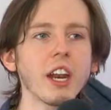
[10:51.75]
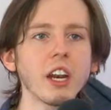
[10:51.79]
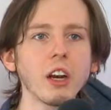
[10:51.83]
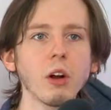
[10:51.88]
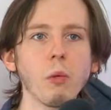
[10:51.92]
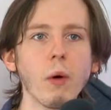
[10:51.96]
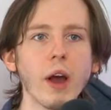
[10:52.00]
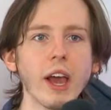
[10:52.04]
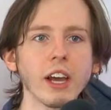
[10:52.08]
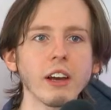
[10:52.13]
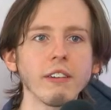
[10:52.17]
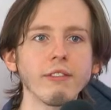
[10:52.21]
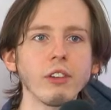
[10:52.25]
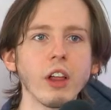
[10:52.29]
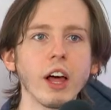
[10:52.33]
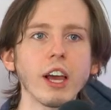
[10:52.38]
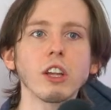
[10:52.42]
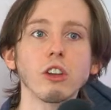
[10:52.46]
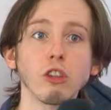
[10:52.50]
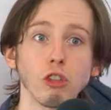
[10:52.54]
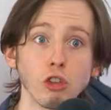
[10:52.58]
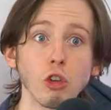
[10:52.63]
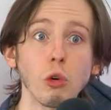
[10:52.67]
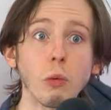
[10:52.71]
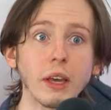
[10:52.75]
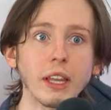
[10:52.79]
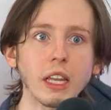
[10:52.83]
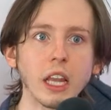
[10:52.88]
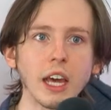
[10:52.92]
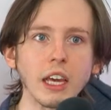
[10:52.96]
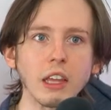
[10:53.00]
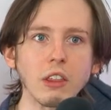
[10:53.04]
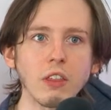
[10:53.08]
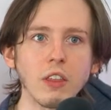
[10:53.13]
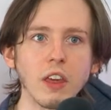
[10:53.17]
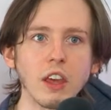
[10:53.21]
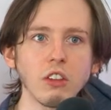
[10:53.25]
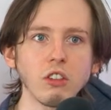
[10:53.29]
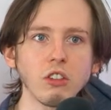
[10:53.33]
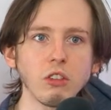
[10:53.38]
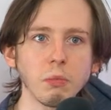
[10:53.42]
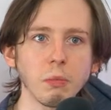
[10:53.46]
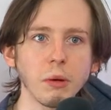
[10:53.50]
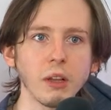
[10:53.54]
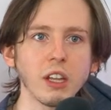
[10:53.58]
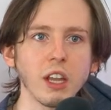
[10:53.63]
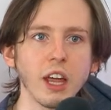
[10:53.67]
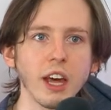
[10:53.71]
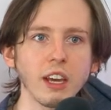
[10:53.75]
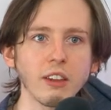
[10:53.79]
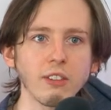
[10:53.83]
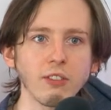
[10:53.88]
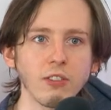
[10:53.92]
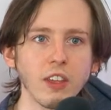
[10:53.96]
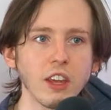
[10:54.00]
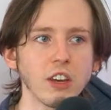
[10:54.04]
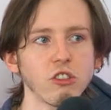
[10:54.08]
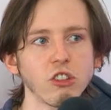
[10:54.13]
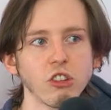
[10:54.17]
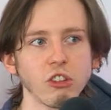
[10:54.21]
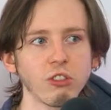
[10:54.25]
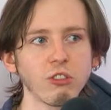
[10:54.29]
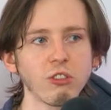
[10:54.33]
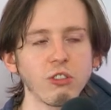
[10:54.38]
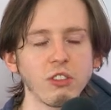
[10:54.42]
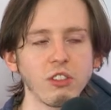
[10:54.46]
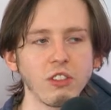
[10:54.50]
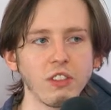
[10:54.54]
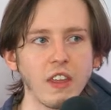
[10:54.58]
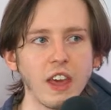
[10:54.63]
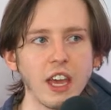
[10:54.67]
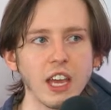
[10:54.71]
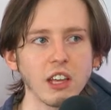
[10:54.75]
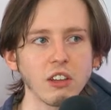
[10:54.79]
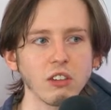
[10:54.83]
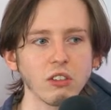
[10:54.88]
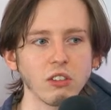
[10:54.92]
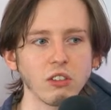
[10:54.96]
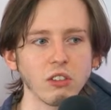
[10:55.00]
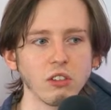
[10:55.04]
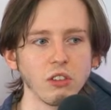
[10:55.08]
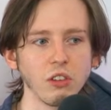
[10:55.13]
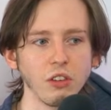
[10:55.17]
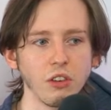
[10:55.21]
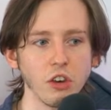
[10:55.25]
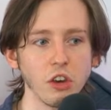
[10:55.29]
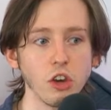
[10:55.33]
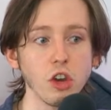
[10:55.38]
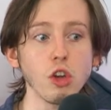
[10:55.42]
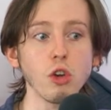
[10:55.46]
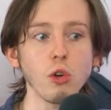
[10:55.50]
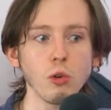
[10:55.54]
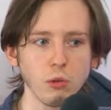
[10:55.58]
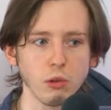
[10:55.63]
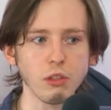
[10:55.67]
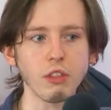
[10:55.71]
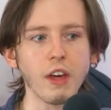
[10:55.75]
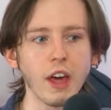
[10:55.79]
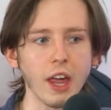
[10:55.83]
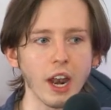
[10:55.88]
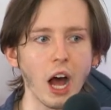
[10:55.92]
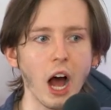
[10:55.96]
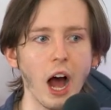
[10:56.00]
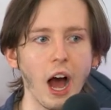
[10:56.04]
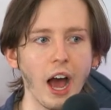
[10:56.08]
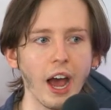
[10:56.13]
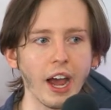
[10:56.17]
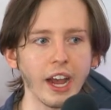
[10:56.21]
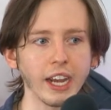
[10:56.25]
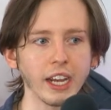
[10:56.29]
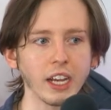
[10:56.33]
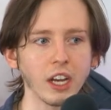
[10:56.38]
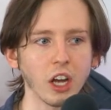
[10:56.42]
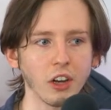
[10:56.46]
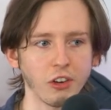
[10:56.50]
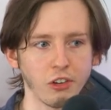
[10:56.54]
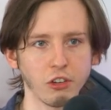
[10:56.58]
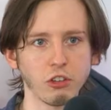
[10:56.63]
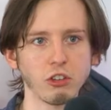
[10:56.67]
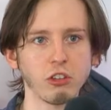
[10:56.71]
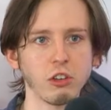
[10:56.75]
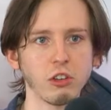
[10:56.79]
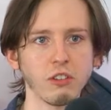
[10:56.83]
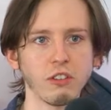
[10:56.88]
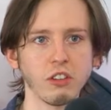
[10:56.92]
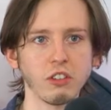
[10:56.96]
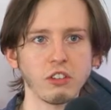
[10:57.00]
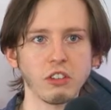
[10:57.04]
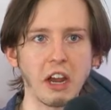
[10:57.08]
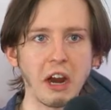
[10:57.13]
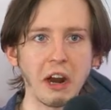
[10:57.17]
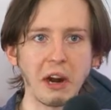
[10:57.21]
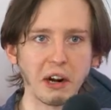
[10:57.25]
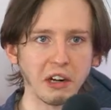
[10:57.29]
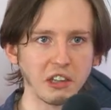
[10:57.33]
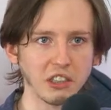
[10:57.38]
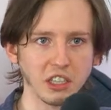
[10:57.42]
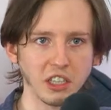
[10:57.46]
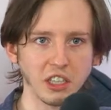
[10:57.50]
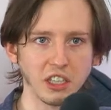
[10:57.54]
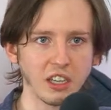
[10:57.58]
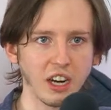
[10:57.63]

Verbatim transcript: in a way of like do it like this, but like they just they knew that I understood this character.